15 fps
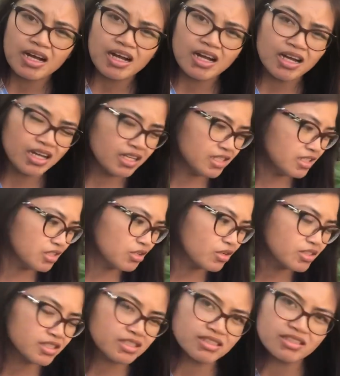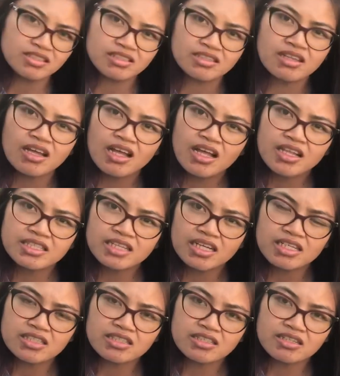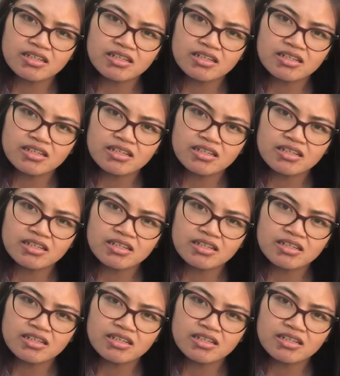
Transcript: I noticed that